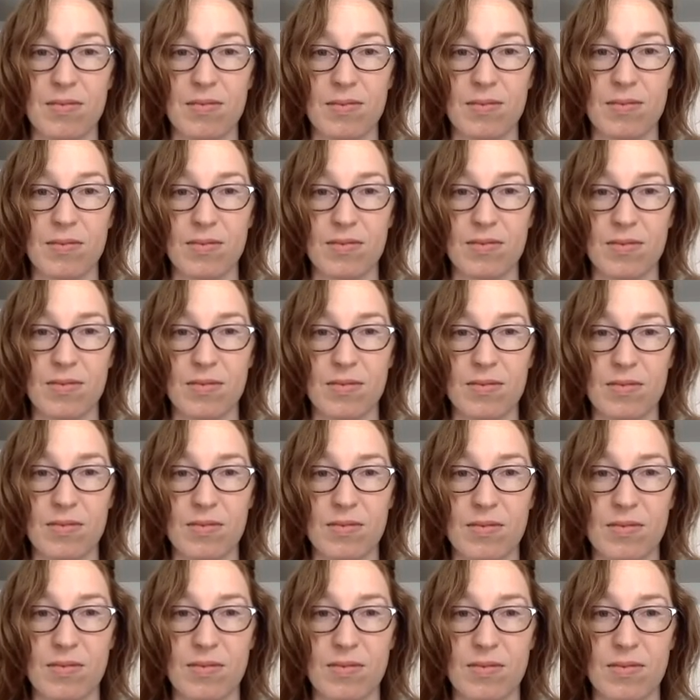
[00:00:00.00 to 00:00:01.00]

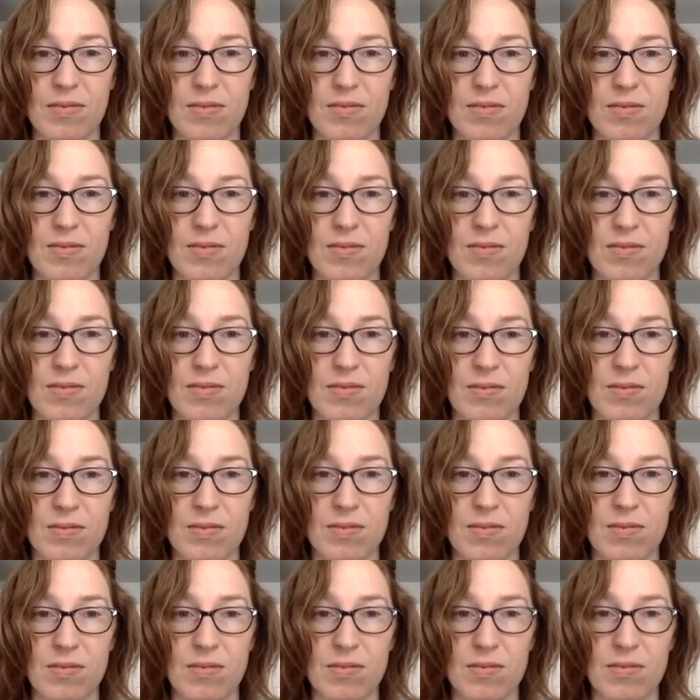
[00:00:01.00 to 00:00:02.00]

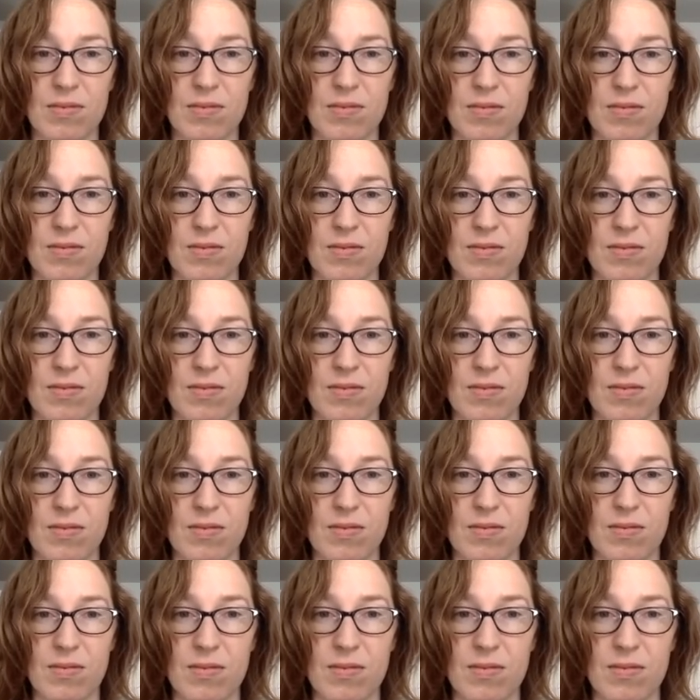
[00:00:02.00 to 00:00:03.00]

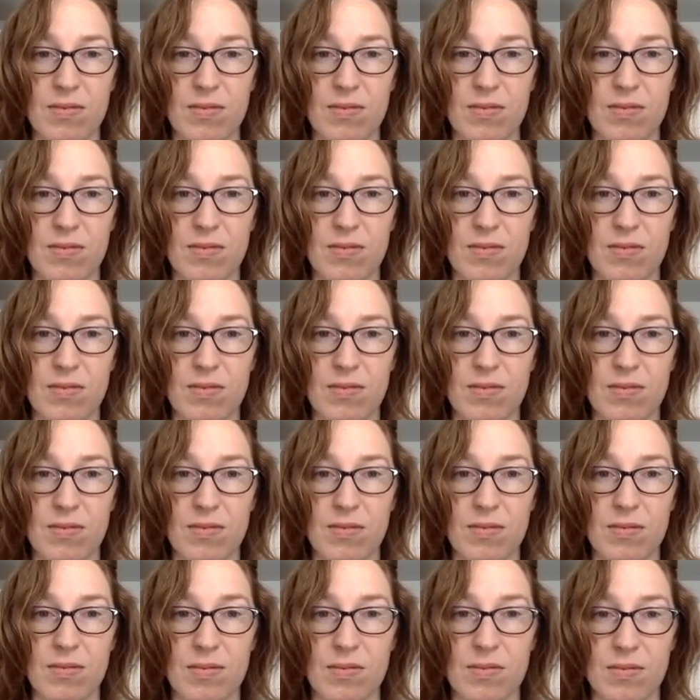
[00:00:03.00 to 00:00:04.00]

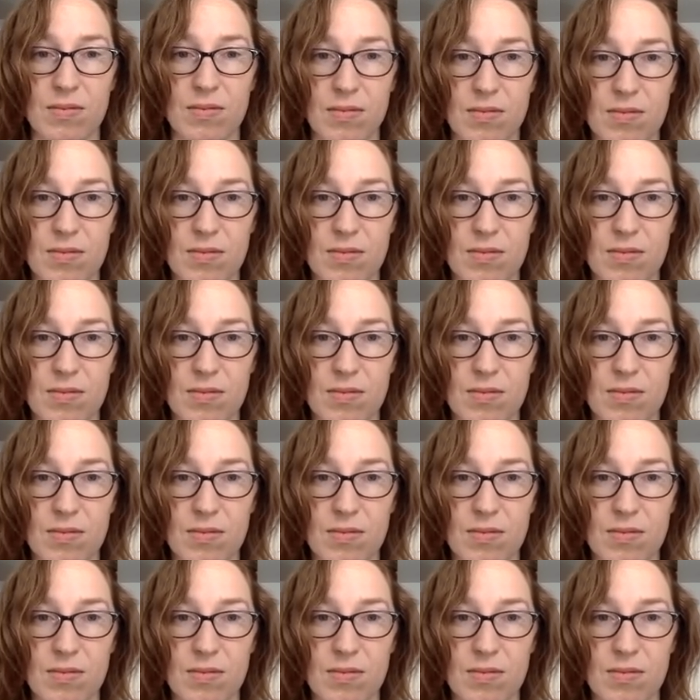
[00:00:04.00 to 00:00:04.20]
This person isn't speaking.